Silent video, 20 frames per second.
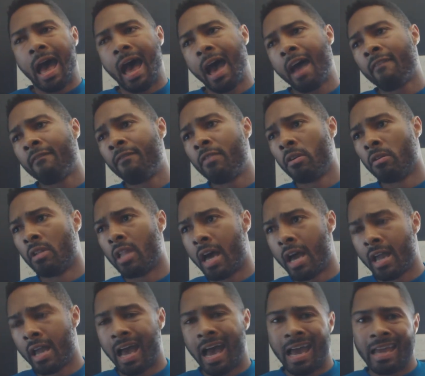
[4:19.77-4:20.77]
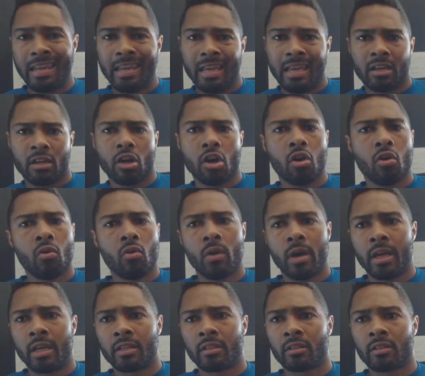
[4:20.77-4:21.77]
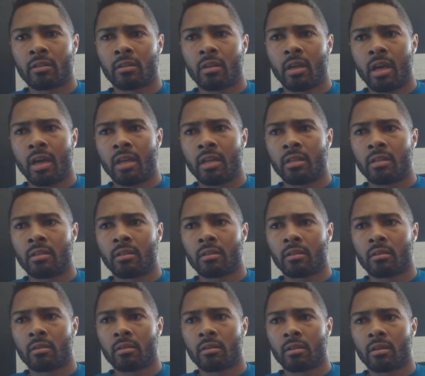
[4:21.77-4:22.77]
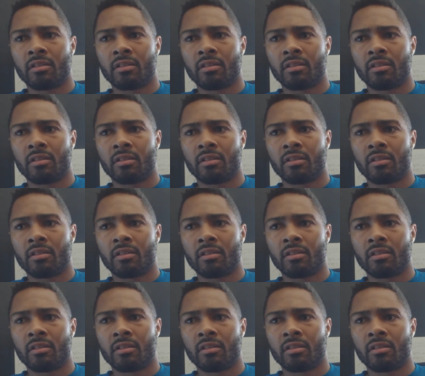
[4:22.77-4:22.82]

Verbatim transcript: i feel like i didn't go as as